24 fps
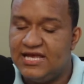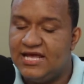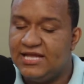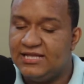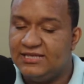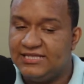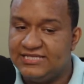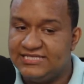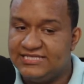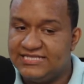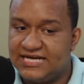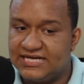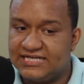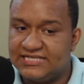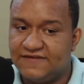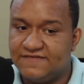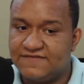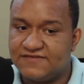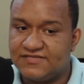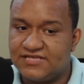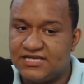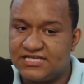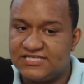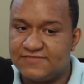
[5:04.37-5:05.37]
detectives
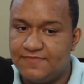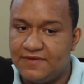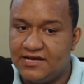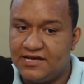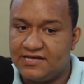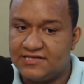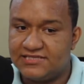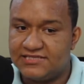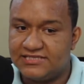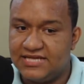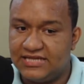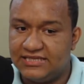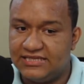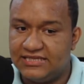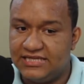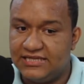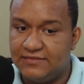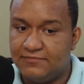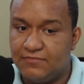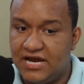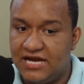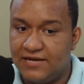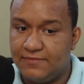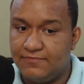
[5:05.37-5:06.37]
suspects that it
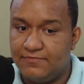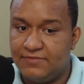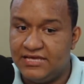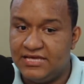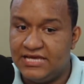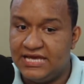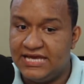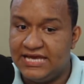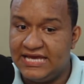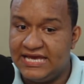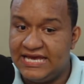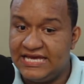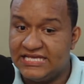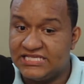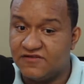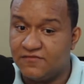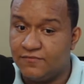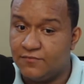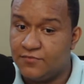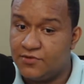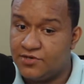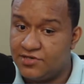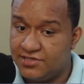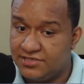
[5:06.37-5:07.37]
might be a case of
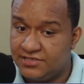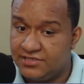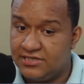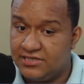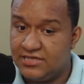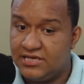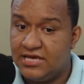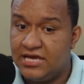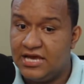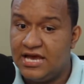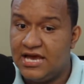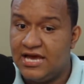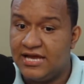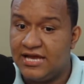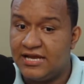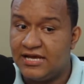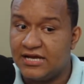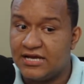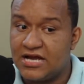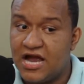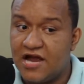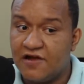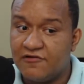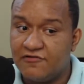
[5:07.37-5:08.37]
murder and are
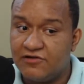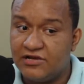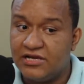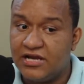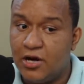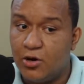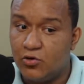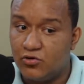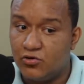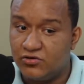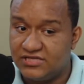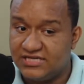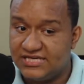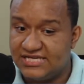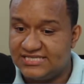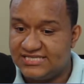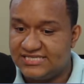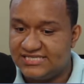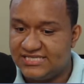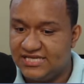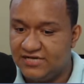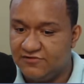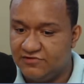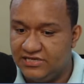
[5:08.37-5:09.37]
carrying out the
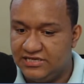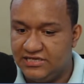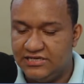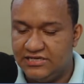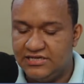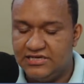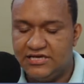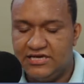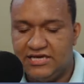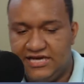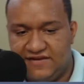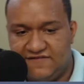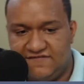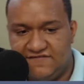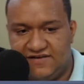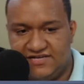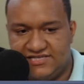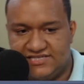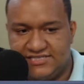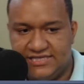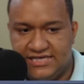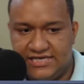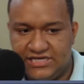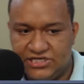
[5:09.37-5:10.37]
necessary
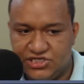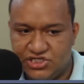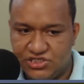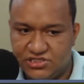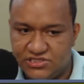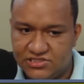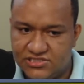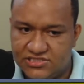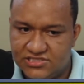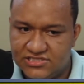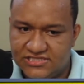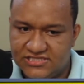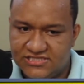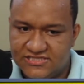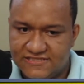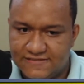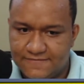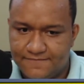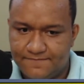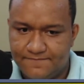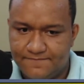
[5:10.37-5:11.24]
investigations.